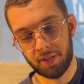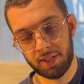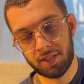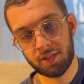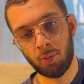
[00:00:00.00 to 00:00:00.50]

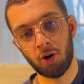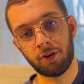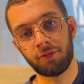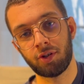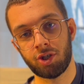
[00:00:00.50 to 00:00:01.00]
is part of
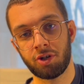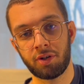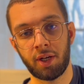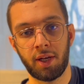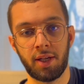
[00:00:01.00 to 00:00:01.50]
the
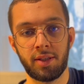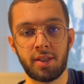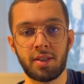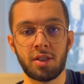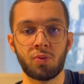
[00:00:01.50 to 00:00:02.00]
journey, and this
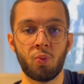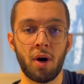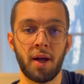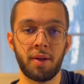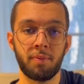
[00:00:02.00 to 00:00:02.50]
is
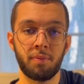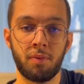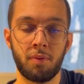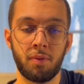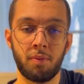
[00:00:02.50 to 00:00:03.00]
what
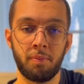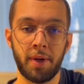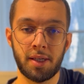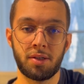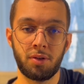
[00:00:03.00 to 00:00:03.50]

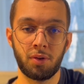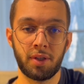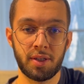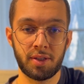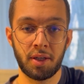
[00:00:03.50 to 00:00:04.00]
makes you a
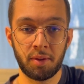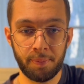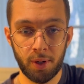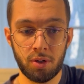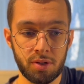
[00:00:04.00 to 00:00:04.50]
distinct
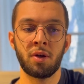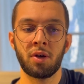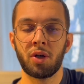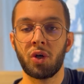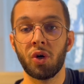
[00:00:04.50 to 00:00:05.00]
person.
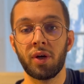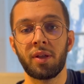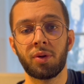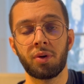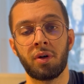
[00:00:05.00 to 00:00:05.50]
Going
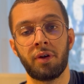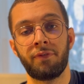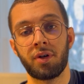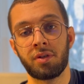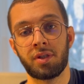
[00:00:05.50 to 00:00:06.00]
through
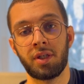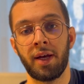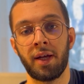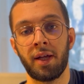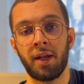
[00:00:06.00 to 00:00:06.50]
adversity
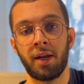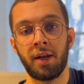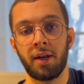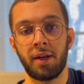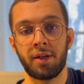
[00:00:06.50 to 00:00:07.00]

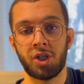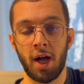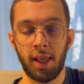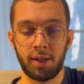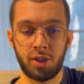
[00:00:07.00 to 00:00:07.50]
and
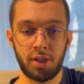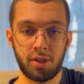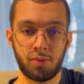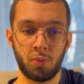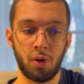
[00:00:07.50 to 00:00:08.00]
challenges
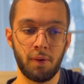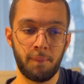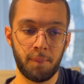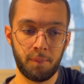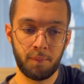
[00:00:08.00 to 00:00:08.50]
will
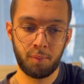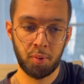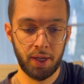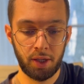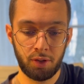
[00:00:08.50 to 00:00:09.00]

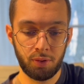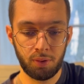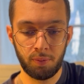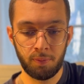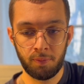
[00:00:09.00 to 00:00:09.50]
bring
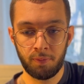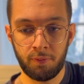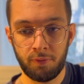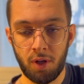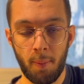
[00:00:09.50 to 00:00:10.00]
you
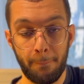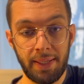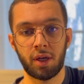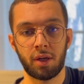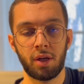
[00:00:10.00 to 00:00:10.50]

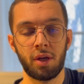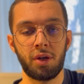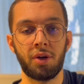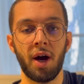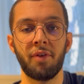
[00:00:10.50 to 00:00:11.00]
meaning. You
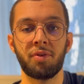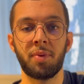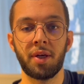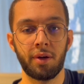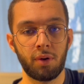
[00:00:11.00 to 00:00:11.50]
don't have to be
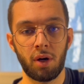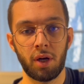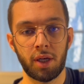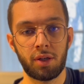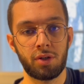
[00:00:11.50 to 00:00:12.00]

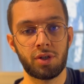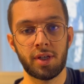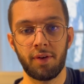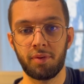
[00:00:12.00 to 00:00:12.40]
heroic, you just have to be